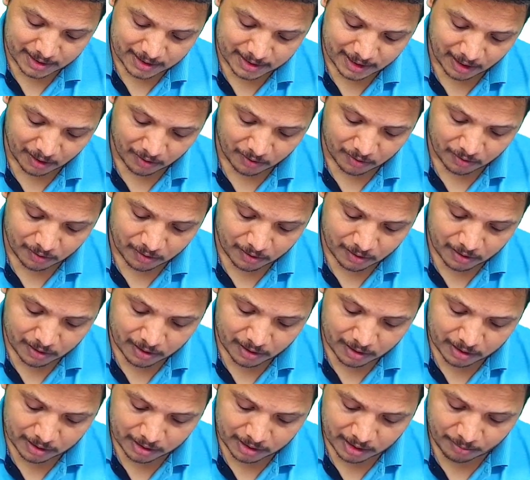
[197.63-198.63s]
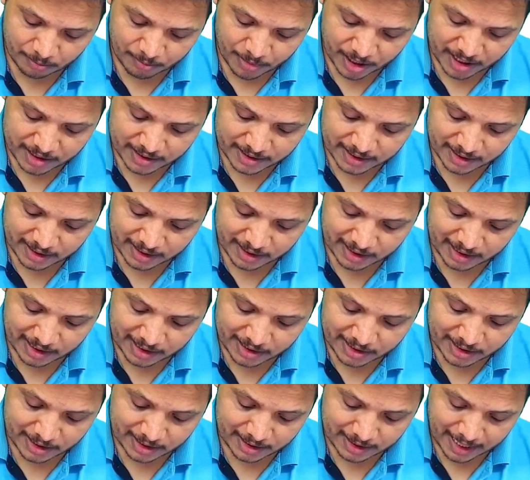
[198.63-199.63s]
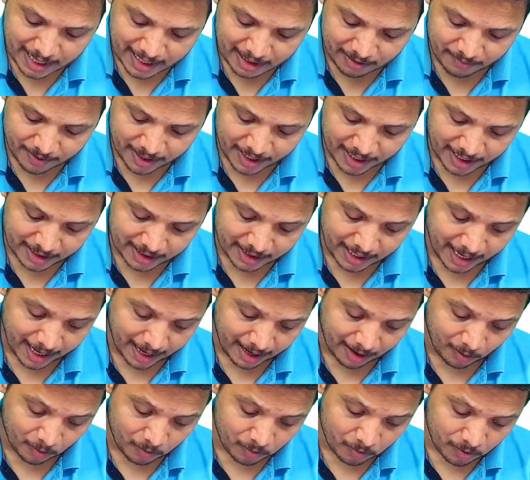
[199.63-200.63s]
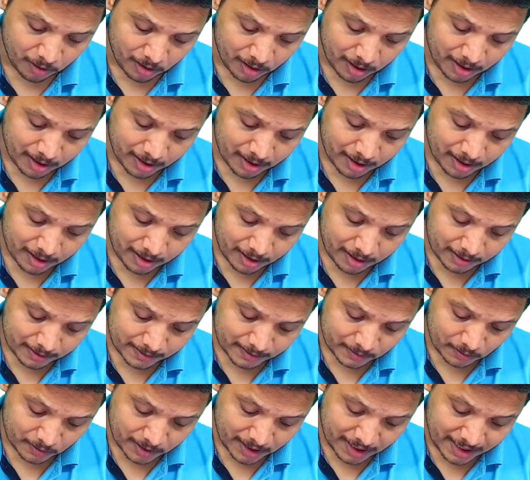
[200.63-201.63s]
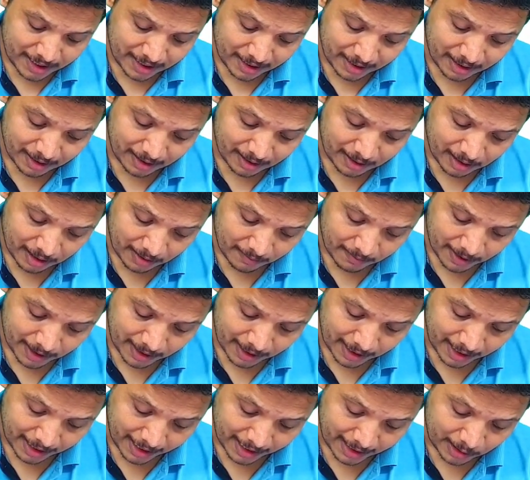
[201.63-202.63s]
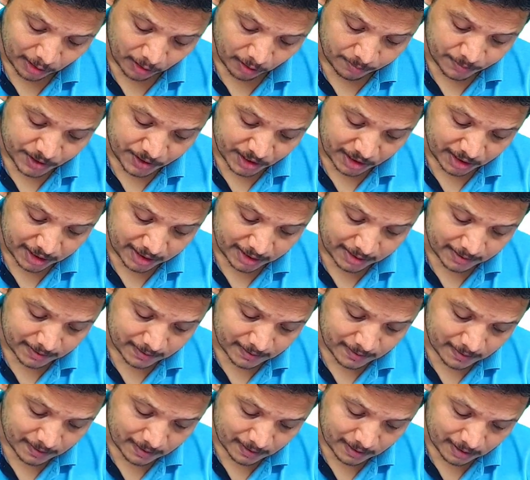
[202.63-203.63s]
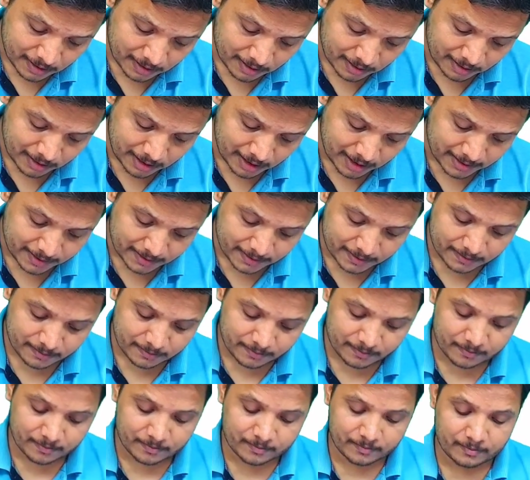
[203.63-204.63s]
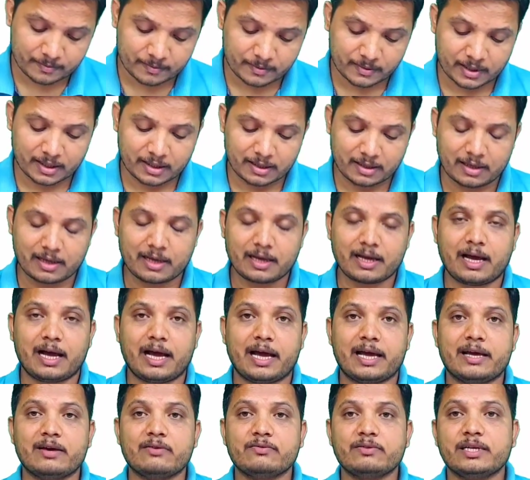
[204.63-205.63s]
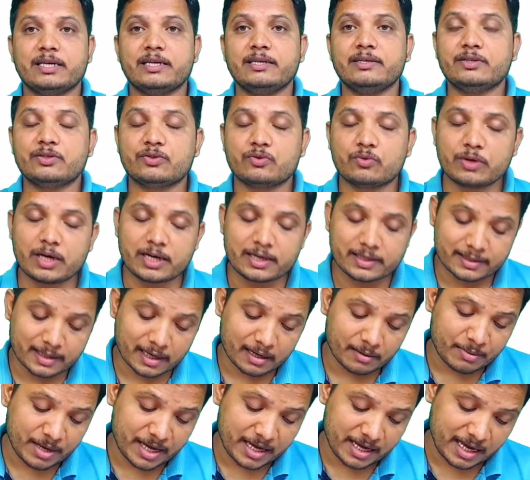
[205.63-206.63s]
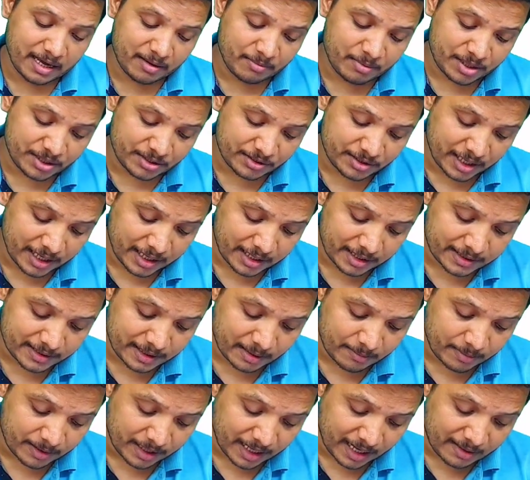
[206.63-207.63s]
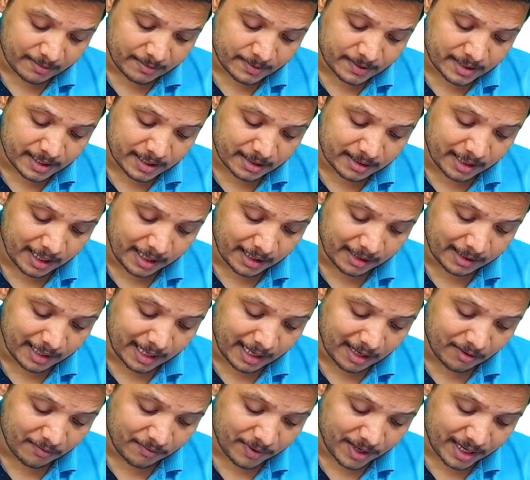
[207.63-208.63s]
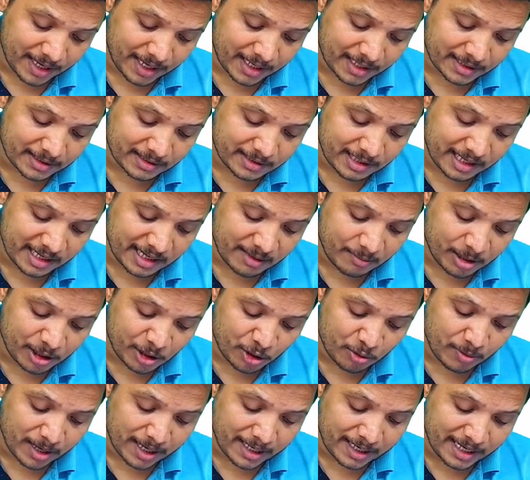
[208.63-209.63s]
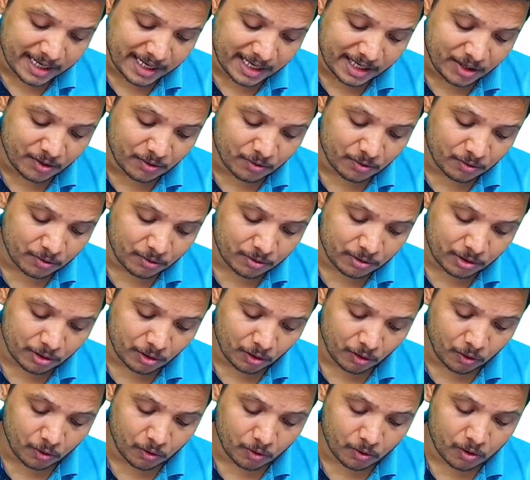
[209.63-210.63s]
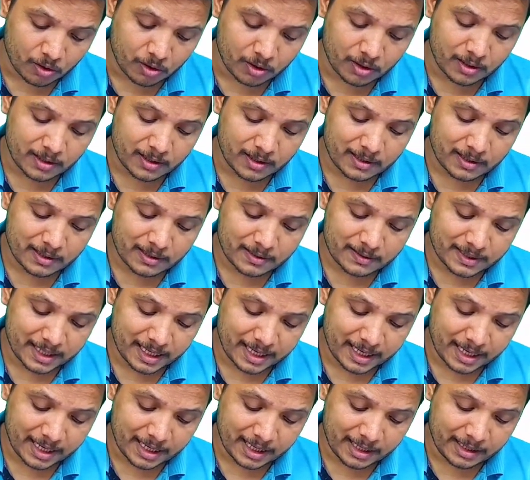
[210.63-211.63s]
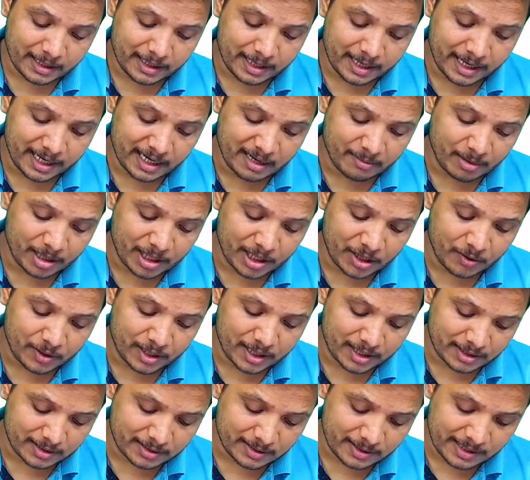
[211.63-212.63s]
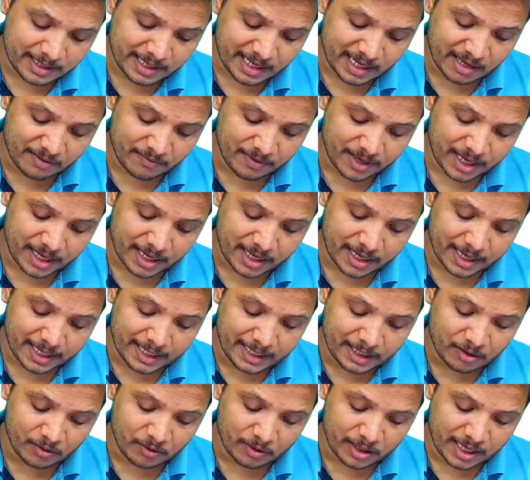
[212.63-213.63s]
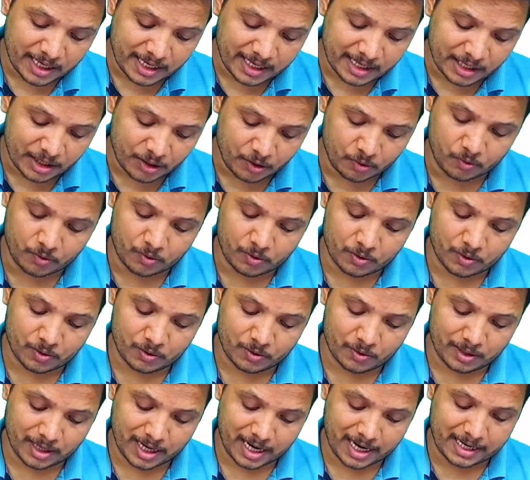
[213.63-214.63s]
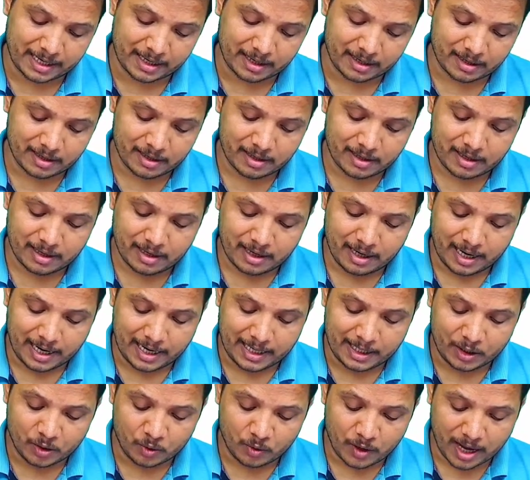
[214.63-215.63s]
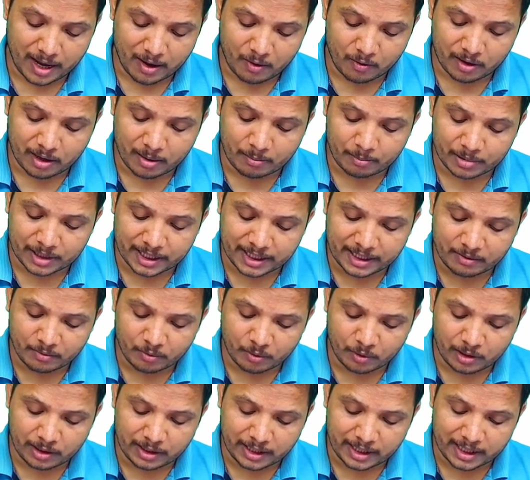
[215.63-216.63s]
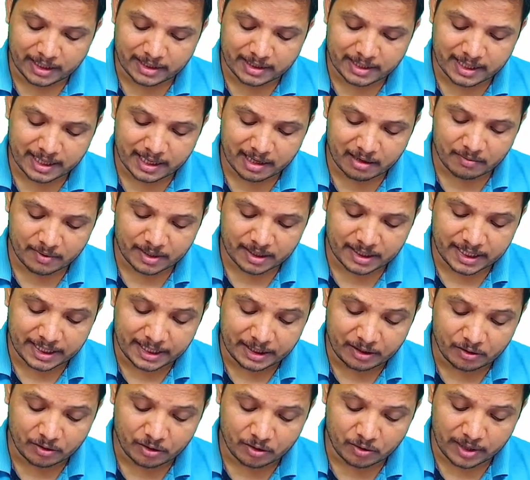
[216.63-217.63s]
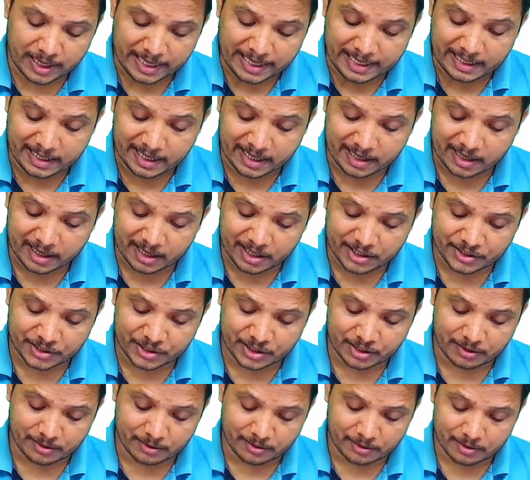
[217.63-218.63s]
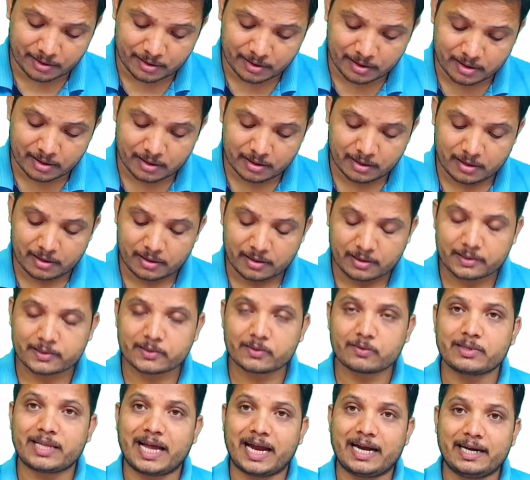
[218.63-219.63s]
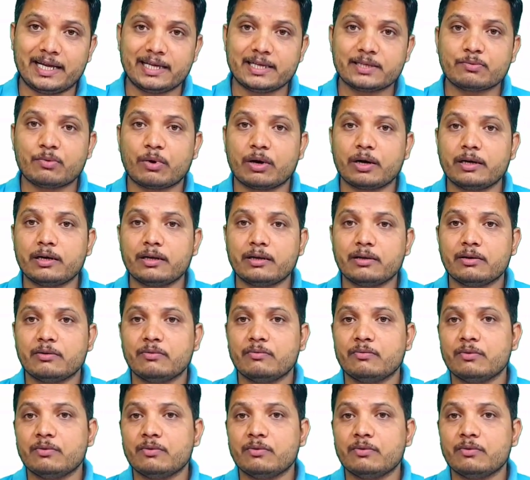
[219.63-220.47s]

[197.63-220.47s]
is how the basic relation that we can have so here our correct option is this. I have seen students are making mistakes. Sometimes they think like V is dW by dQ. No. See dW is dV into dQ. Right. And to have complete voltage here we need to do integration. So that is what